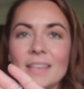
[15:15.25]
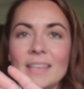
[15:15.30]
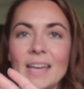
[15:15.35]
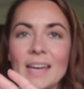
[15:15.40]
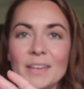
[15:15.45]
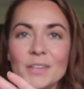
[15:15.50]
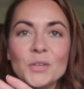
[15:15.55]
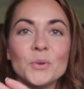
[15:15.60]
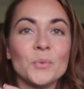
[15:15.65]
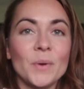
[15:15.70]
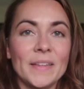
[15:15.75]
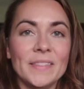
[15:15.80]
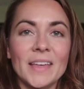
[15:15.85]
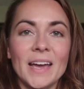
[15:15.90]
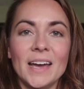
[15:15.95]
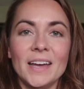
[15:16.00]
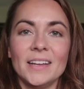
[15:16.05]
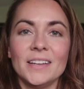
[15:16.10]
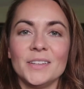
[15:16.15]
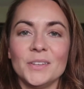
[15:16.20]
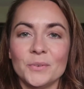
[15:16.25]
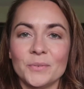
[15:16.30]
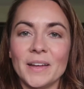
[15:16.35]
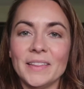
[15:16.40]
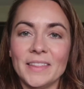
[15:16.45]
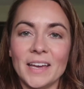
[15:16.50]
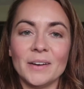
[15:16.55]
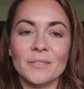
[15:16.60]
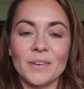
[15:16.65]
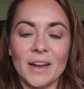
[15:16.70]
yeah, you read
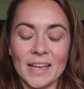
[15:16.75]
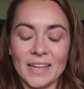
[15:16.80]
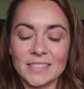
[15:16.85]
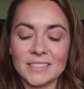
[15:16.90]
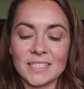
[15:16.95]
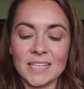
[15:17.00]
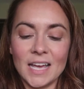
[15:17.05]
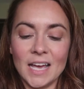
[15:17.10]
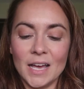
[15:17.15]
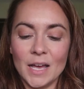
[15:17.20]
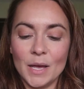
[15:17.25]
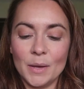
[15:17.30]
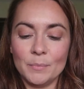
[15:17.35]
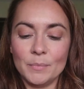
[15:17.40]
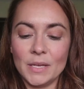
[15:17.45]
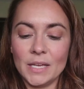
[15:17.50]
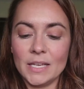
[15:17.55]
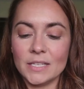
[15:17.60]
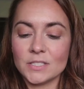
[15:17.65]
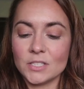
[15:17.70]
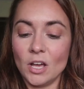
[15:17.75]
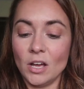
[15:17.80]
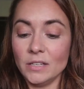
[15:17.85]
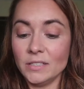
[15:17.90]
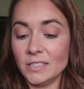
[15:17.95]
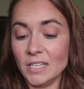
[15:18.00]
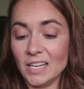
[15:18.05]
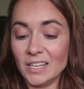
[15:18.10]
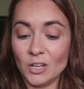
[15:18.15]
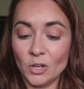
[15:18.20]
that right. It's
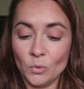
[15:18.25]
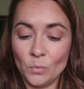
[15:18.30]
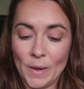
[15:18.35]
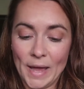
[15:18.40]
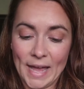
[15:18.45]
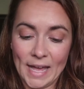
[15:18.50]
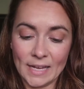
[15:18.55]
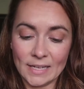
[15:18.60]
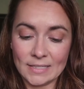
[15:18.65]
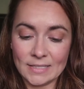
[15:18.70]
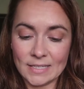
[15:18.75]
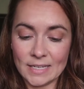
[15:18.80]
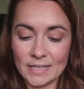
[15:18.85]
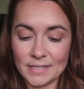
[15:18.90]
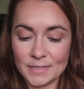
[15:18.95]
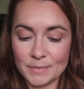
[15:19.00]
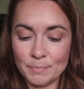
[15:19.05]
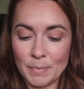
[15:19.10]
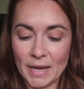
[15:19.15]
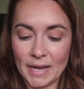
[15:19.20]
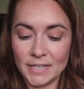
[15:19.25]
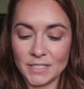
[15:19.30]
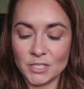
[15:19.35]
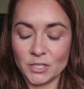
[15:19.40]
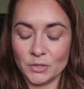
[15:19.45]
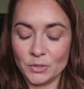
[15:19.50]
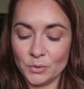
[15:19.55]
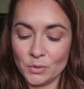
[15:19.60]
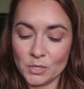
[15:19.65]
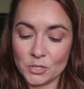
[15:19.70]
called Knuckle Wax. It's by
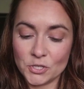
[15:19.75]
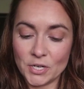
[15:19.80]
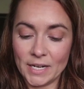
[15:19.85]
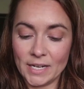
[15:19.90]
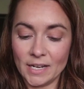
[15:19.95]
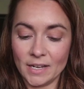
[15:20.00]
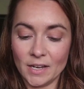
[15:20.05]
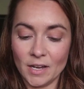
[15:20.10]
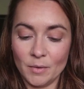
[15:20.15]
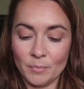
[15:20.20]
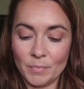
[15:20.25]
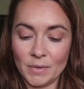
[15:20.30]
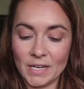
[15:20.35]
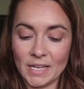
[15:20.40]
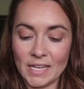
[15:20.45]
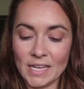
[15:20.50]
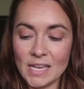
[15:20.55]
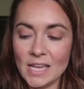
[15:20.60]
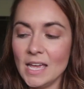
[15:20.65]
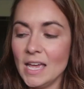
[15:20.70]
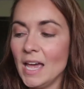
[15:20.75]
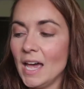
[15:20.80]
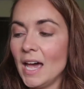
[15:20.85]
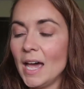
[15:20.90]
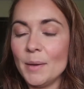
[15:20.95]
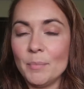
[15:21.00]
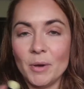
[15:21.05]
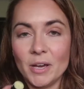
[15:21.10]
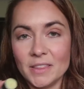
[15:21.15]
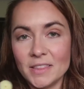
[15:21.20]
Duluth Trading Company.
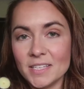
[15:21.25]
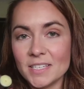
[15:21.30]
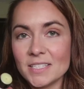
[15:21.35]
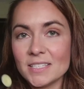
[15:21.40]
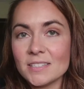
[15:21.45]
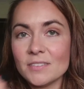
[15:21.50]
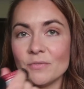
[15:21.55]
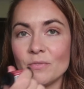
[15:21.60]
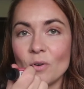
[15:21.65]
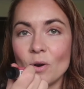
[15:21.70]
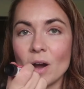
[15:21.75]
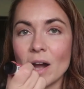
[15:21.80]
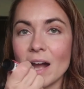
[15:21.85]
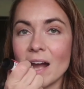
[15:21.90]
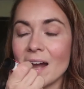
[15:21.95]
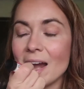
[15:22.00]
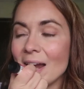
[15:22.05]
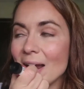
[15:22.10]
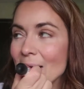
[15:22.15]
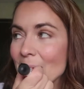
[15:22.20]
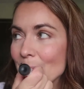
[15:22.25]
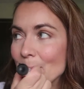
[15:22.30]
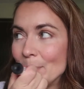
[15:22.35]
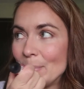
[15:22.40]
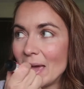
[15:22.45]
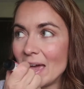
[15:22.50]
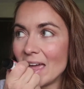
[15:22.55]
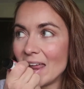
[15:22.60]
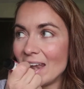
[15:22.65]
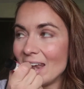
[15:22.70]
I bought this for
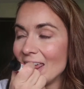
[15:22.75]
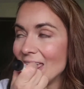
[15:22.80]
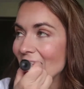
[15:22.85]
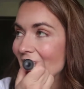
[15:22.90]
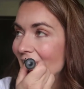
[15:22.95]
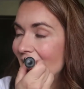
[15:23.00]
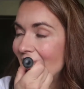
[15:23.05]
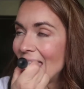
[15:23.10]
Ben.